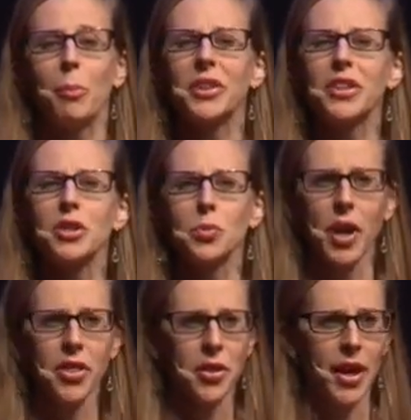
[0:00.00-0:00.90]
but there's
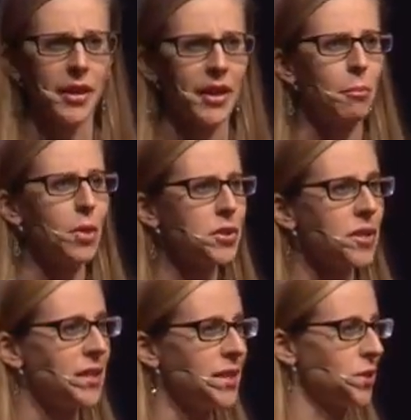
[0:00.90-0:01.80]
one thing that
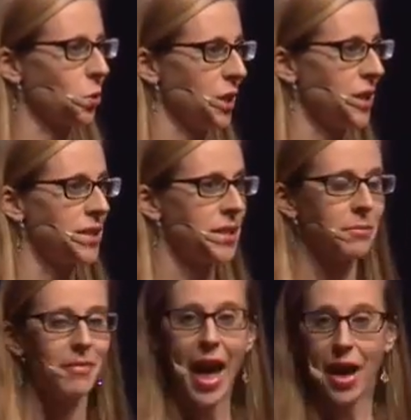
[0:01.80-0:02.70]
most of these
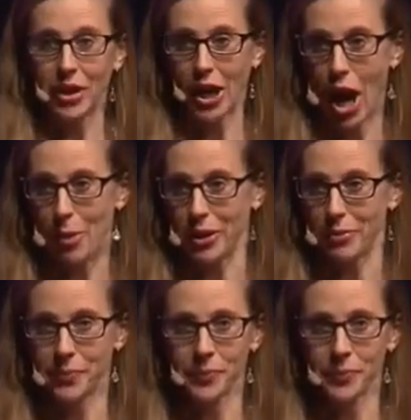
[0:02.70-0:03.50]
stories have in common.